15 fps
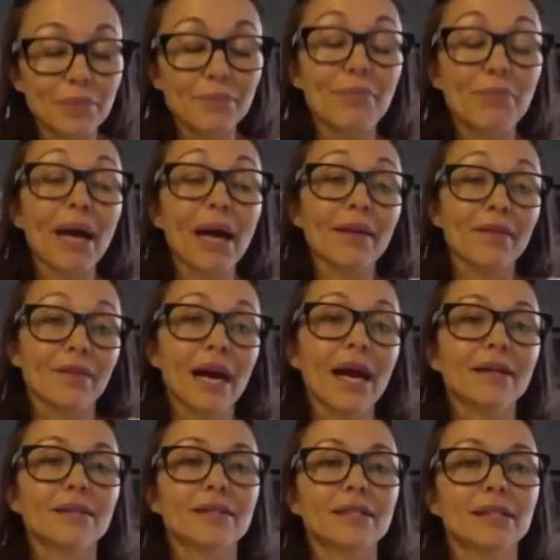by
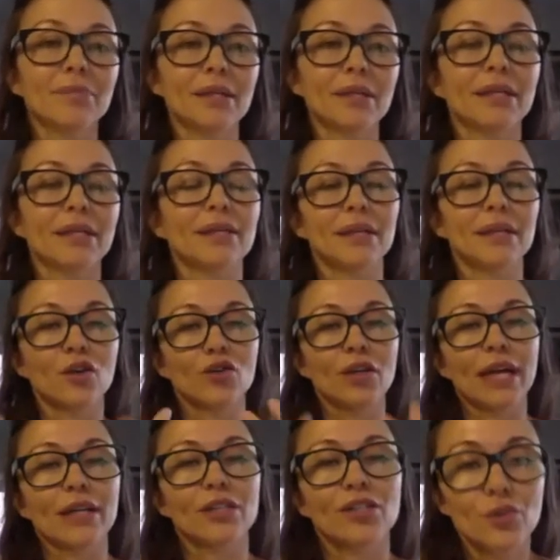that deepening the
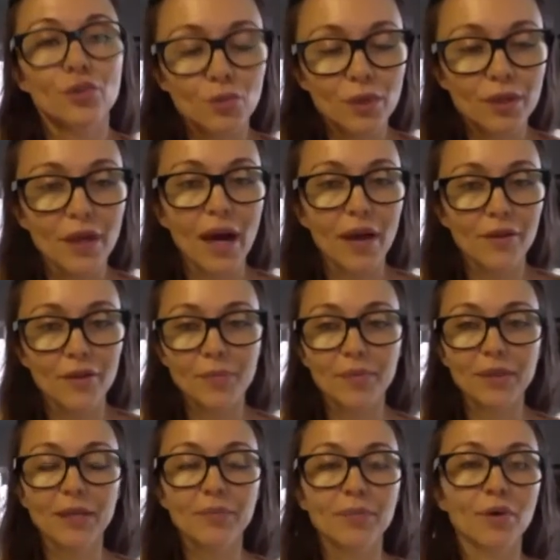connection with other
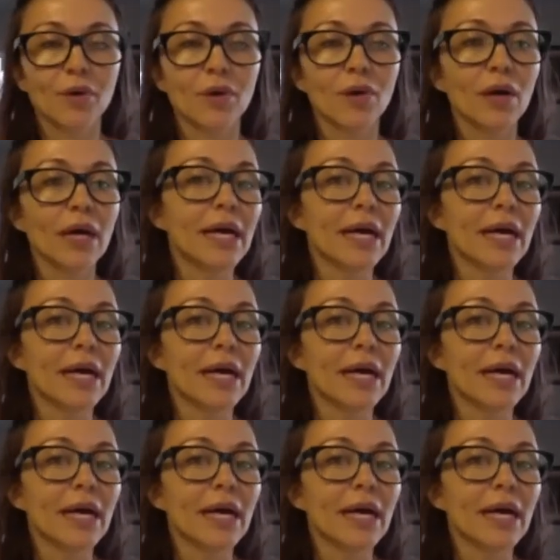people.